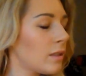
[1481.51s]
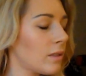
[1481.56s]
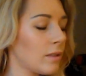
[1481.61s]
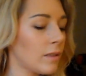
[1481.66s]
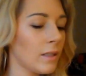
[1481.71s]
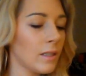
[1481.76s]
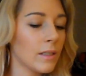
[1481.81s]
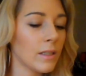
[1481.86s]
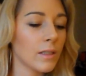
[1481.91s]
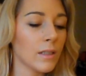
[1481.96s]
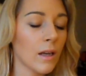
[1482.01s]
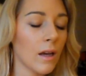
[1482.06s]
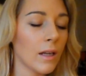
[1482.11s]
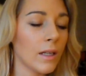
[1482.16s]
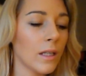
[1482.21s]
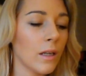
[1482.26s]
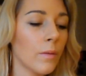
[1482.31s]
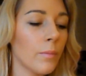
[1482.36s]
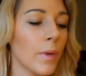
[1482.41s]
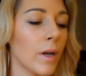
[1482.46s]
You just need a
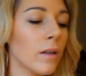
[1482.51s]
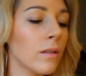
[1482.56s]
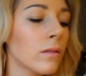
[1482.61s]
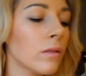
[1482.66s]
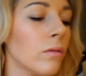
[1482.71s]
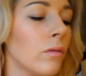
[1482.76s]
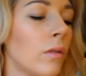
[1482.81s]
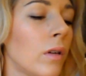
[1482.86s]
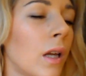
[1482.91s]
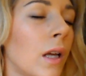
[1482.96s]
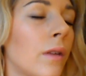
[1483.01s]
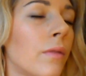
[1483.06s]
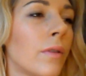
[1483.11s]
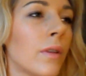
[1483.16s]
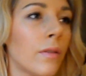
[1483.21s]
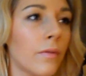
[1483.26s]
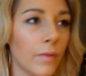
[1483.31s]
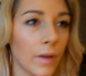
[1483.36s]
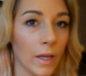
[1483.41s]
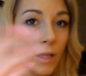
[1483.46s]
tiny amount all
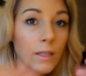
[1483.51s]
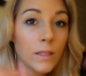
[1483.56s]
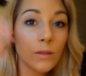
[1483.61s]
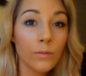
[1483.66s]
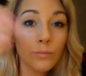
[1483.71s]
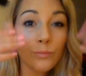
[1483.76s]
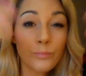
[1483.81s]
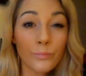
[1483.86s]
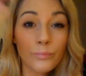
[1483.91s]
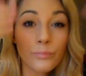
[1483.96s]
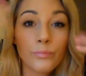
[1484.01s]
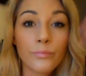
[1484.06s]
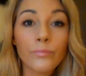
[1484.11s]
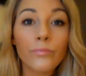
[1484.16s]
over the face.